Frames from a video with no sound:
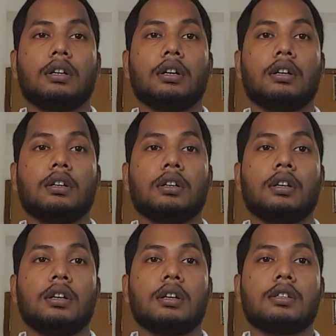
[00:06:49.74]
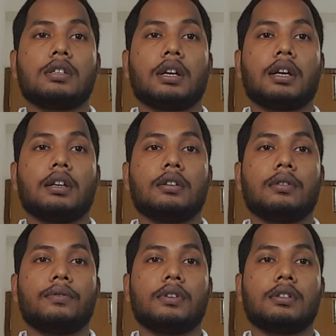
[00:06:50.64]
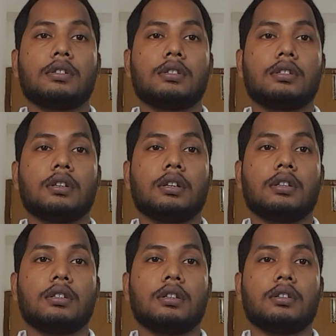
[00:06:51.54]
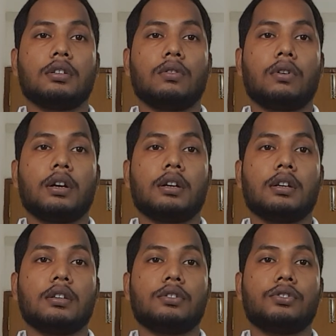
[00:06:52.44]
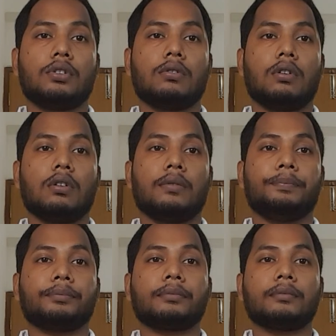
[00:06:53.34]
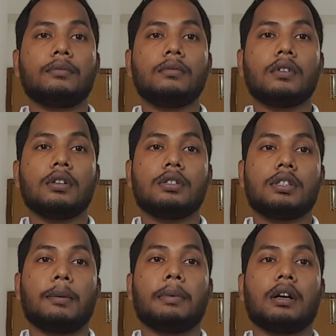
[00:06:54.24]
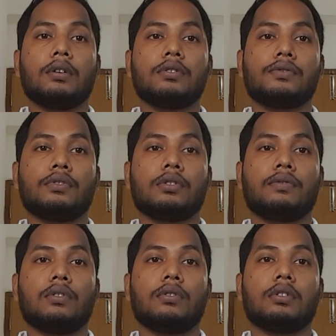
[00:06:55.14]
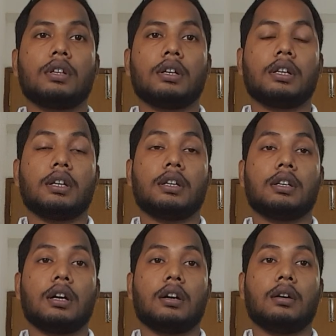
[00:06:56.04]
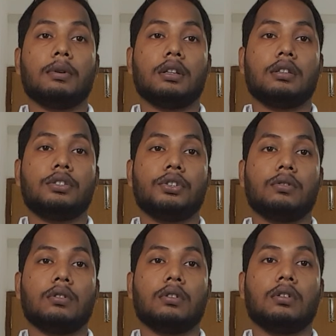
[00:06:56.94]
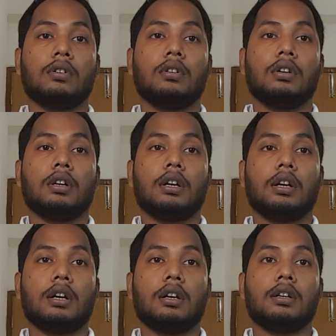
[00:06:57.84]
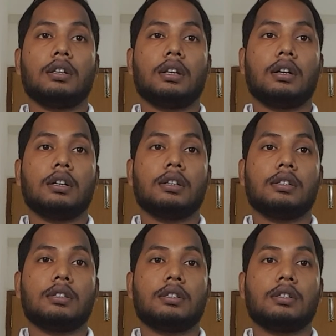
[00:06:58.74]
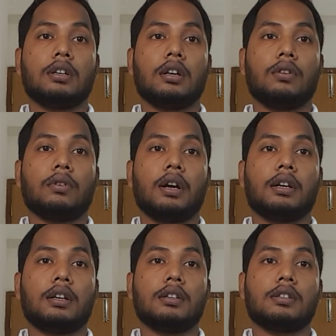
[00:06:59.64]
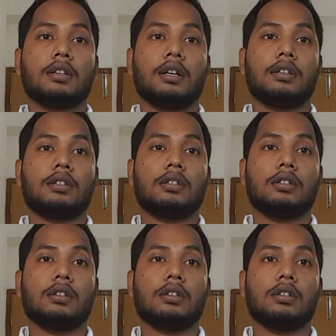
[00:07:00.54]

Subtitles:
And second office is located in Chittagong, Chamber House, 4th floor, 38 Akrabad, Chittagong. And third is located in Sylhet,